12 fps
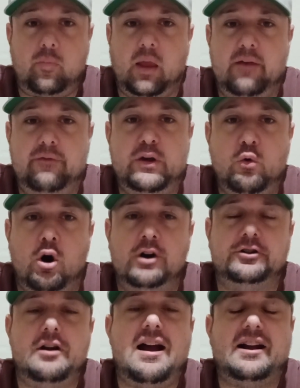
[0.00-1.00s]
If you
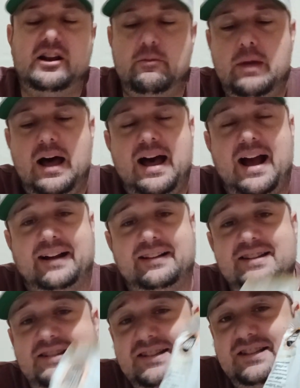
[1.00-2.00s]
want crack in a bag,
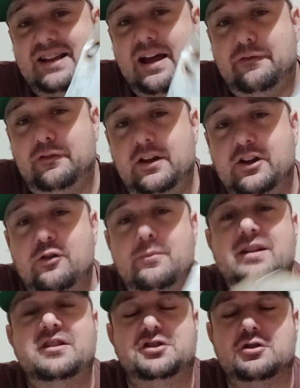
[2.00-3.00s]
this is definitely going to
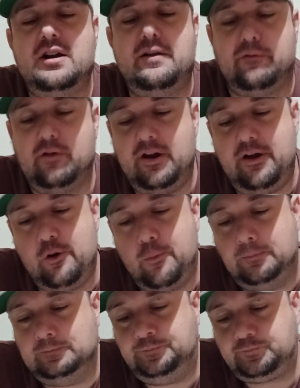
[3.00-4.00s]
be the treat for you.
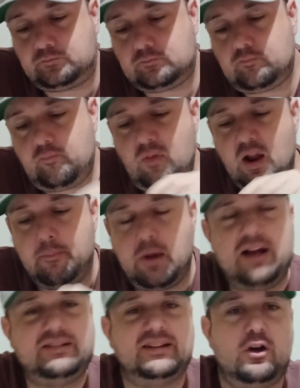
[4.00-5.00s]
I
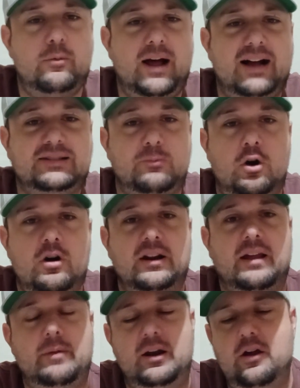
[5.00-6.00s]
might have to go back tomorrow and
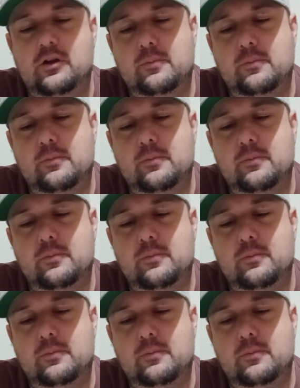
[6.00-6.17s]
get me another